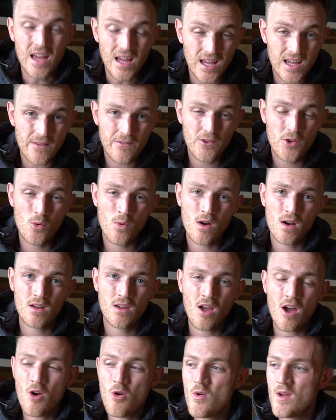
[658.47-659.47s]
If you are
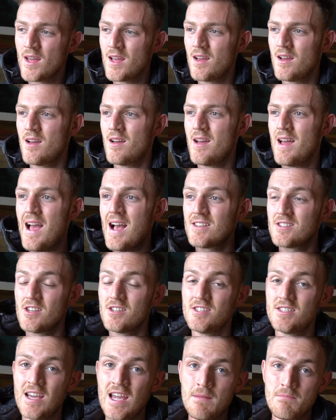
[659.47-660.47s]
going, as I
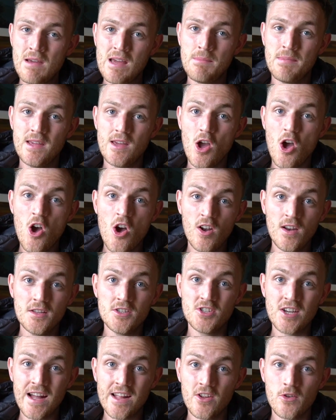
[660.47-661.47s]
say, maybe early
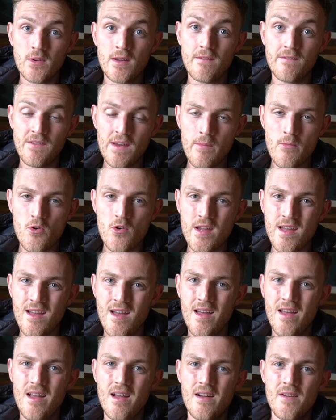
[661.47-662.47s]
January, February,
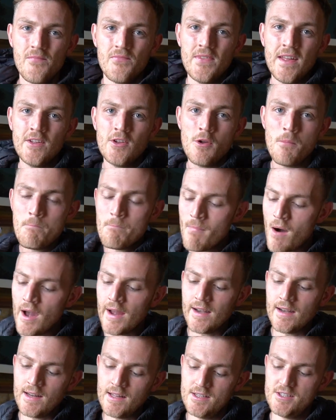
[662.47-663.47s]
then you
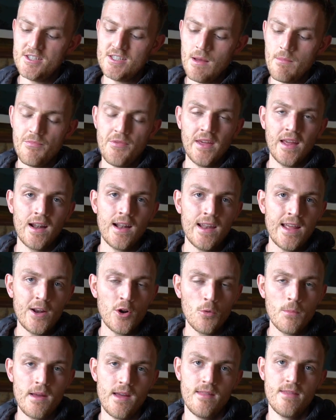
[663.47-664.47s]
might need something a
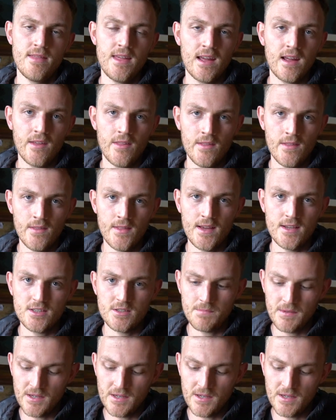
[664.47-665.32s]
little bit thicker than this,